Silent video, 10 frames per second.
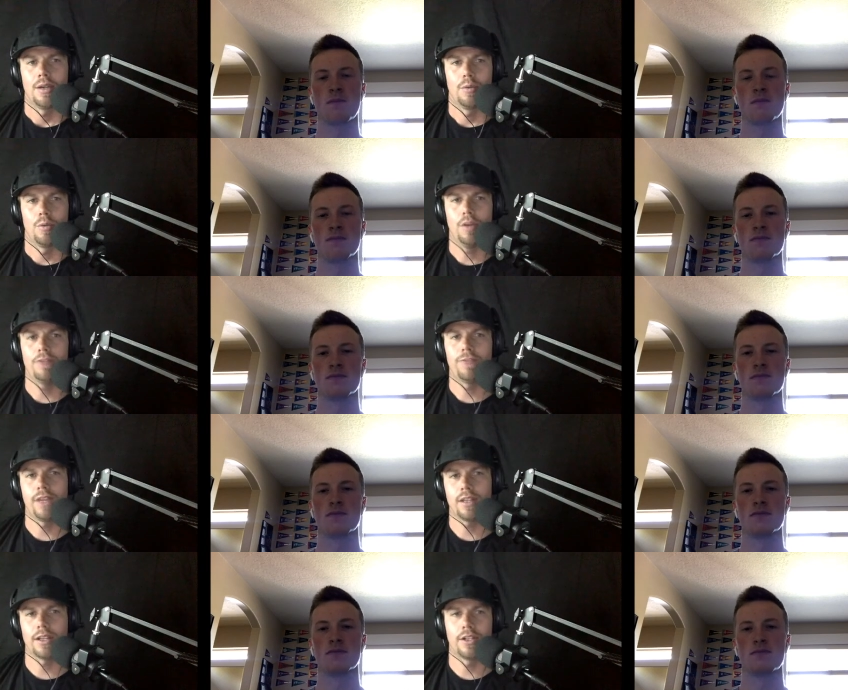Speaker 1: what
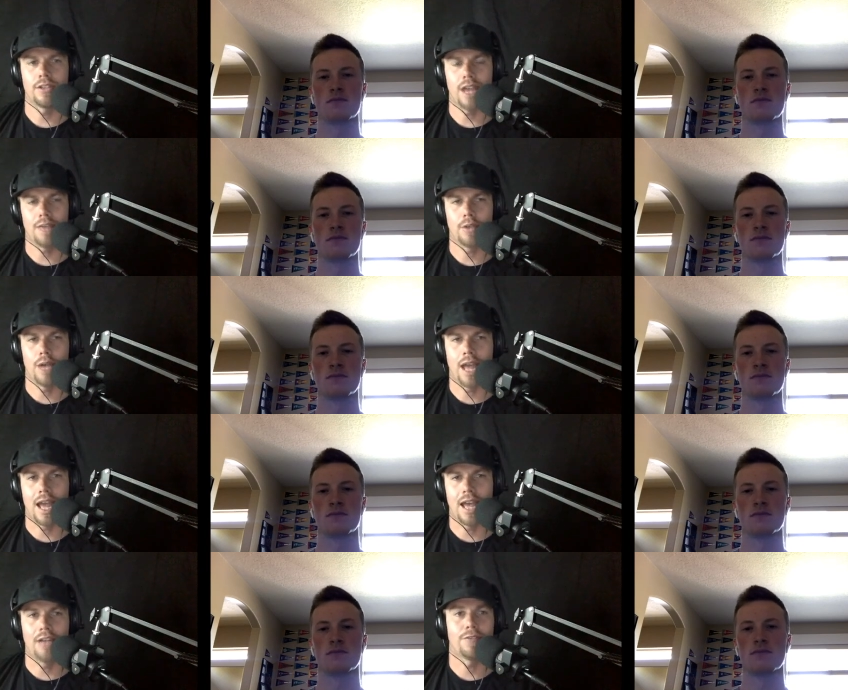failures have you
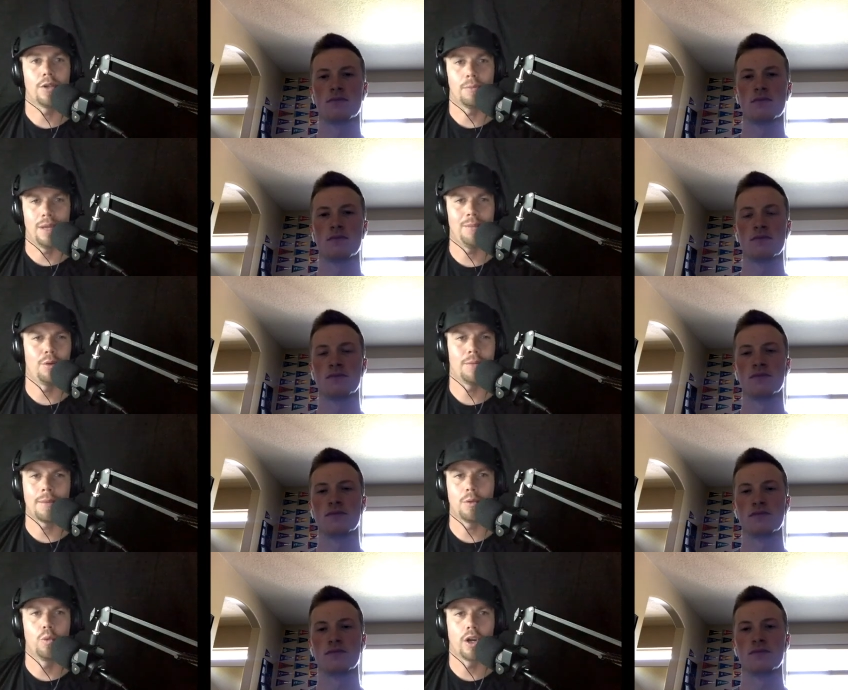had if you can pinpoint
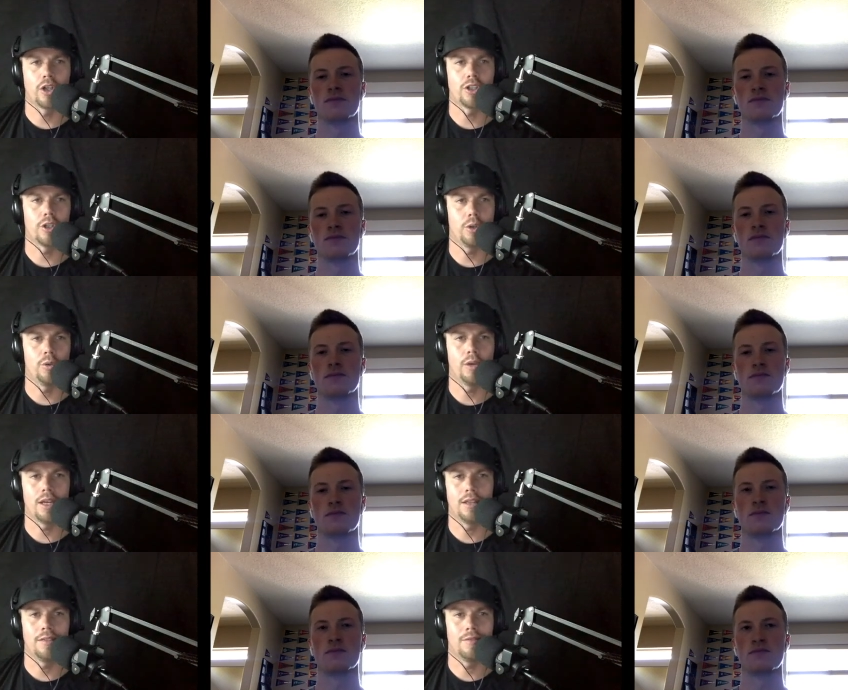maybe one or two
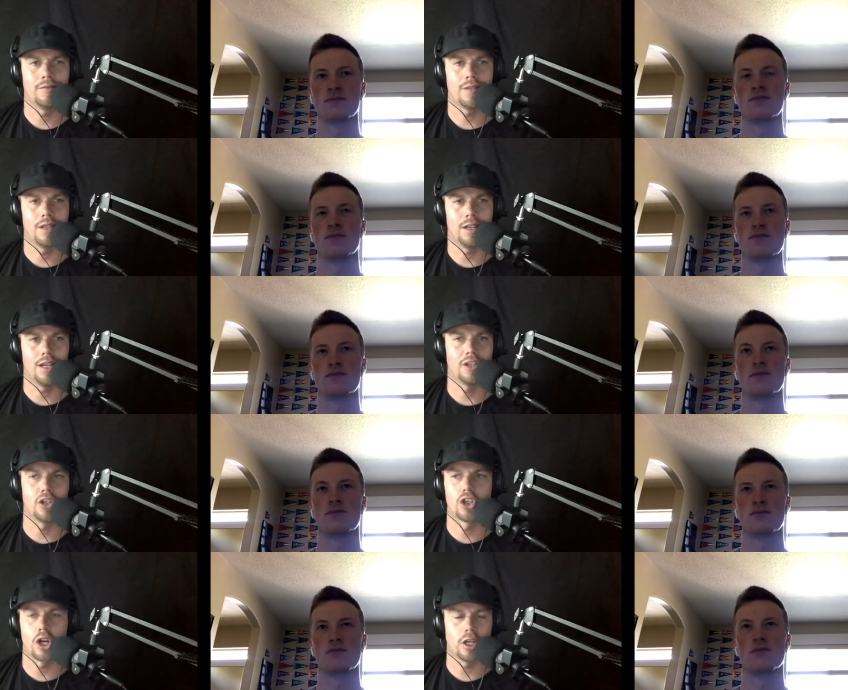in in your
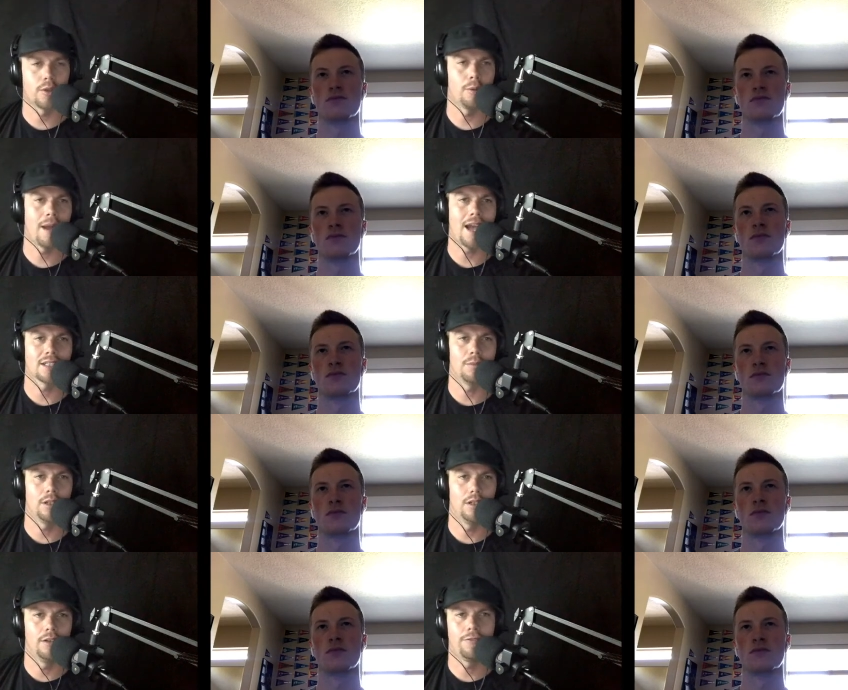journey through
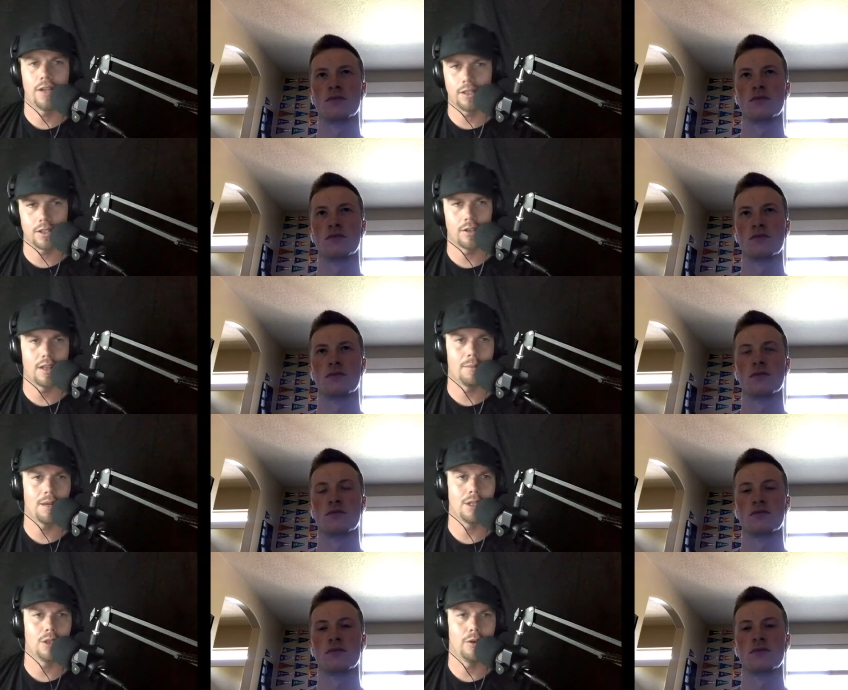basketball a failure that
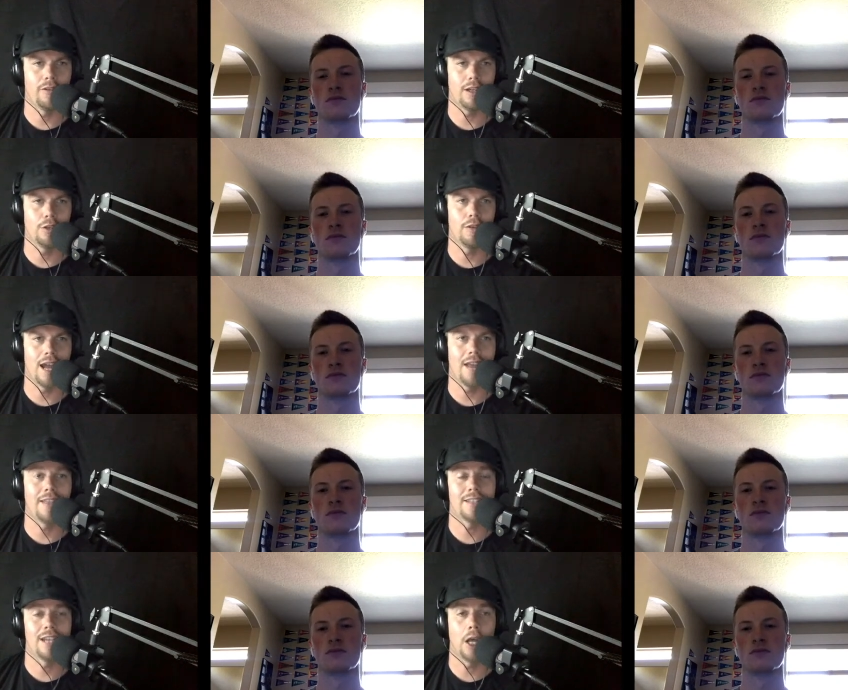maybe you've you've had
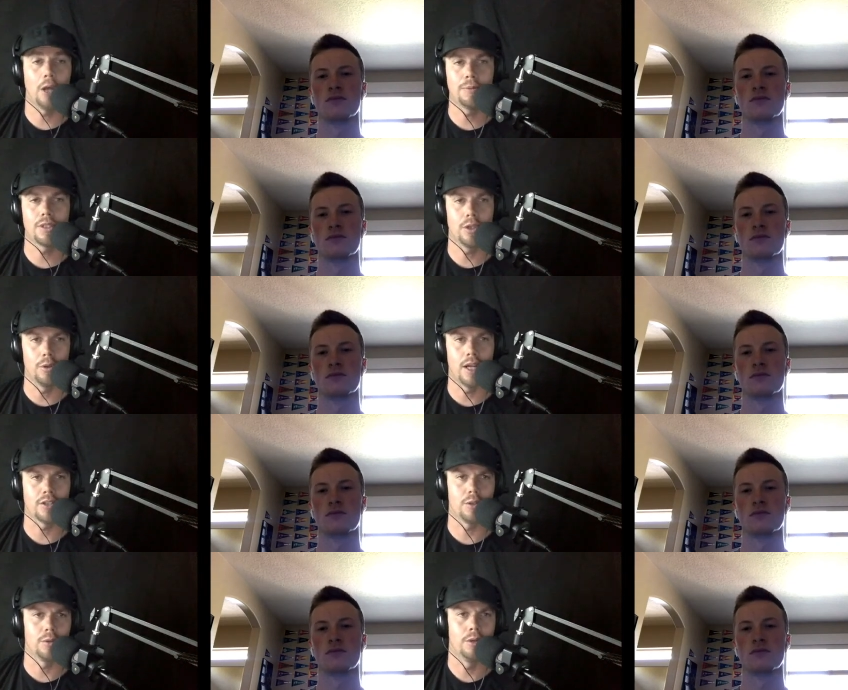that's helped you as
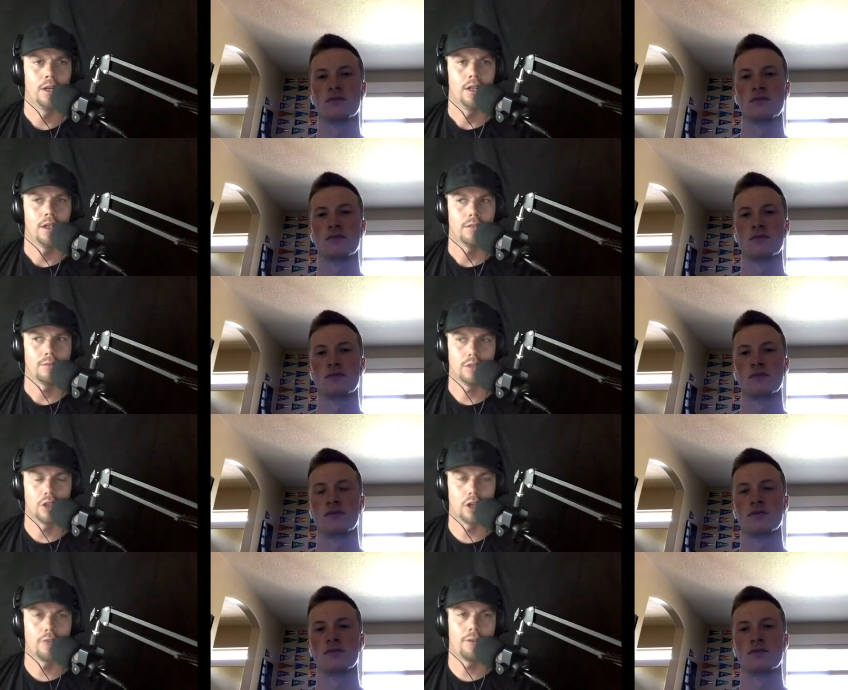you
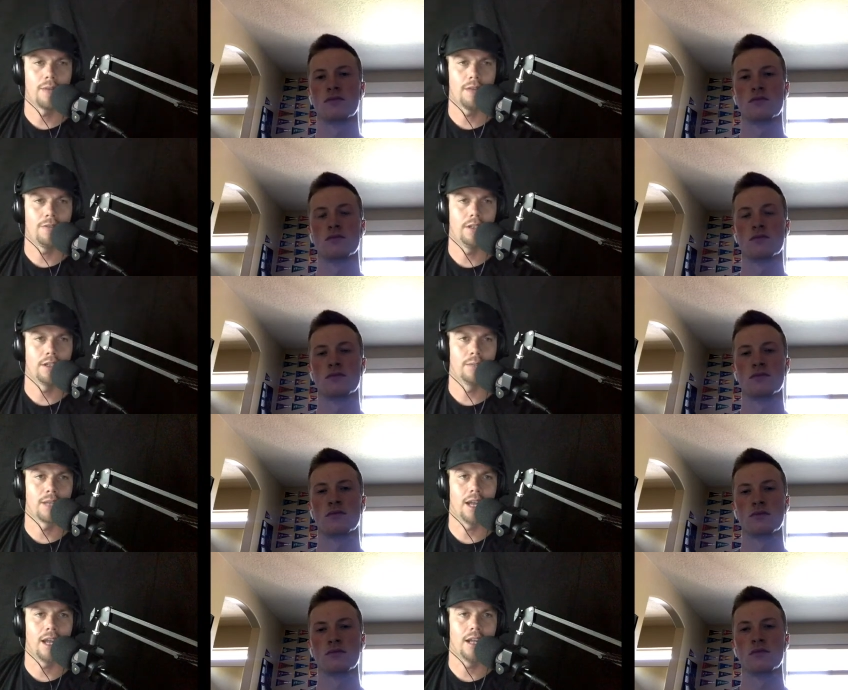learn from that failure
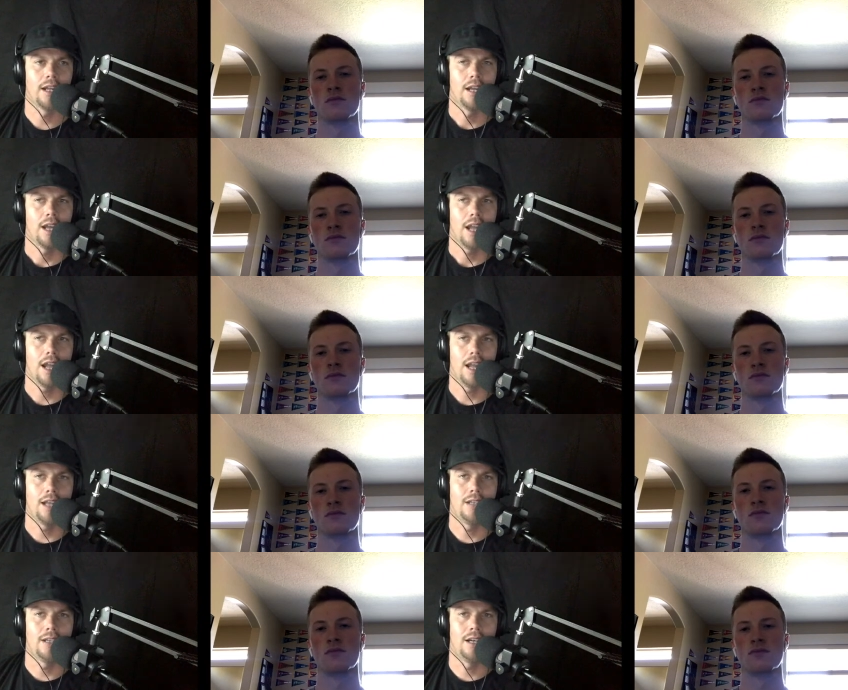mckay
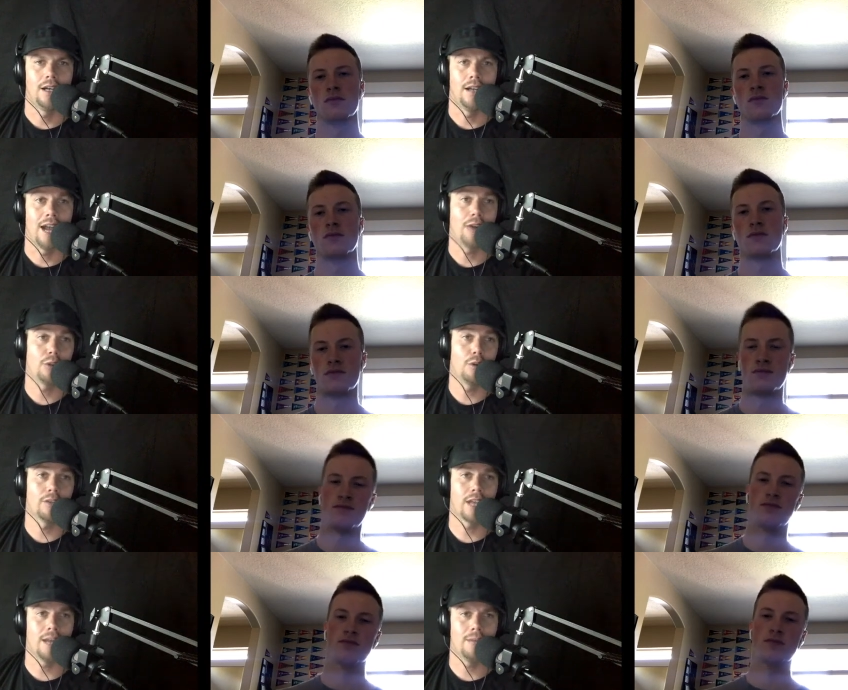and uh, how you
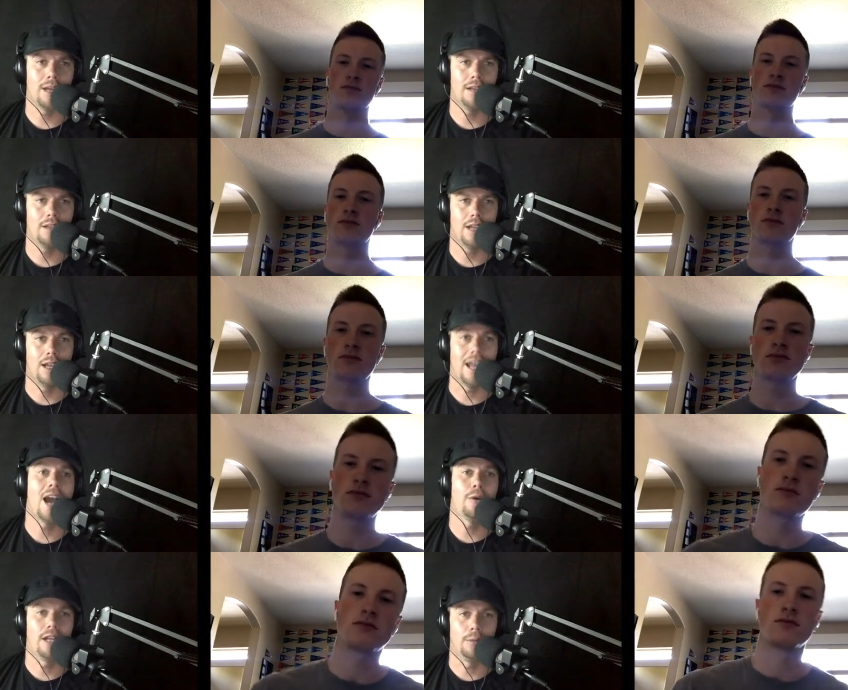overcame that and
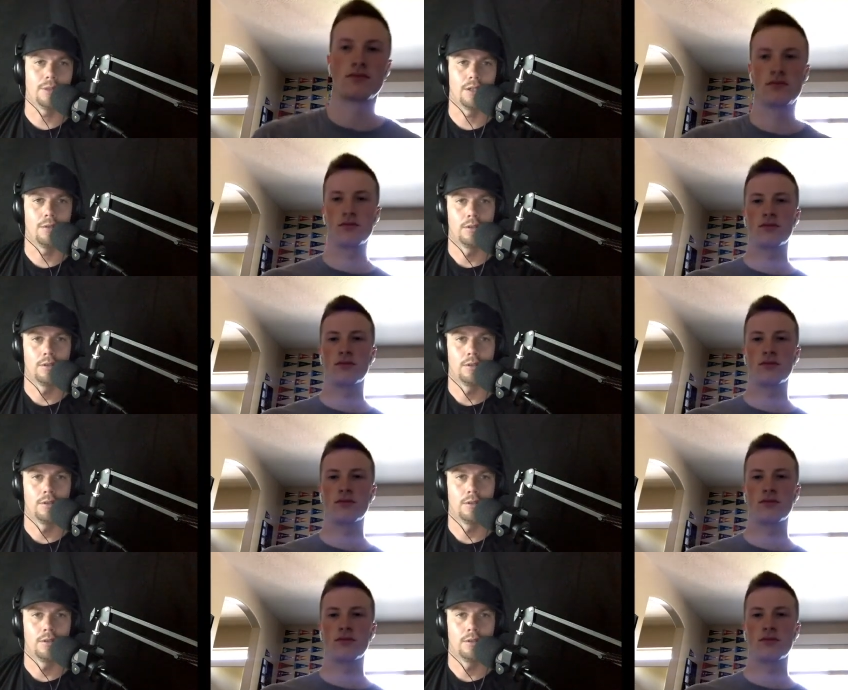how it helped you